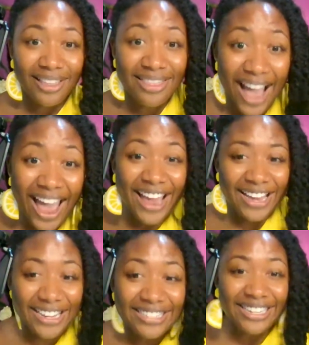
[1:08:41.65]
That
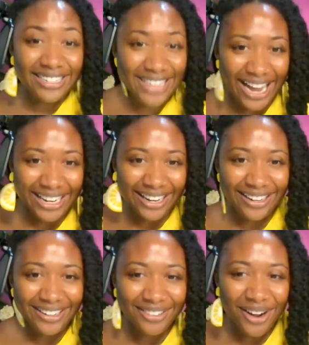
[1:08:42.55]
is
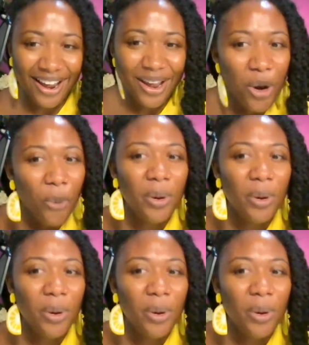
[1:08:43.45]
exciting, right?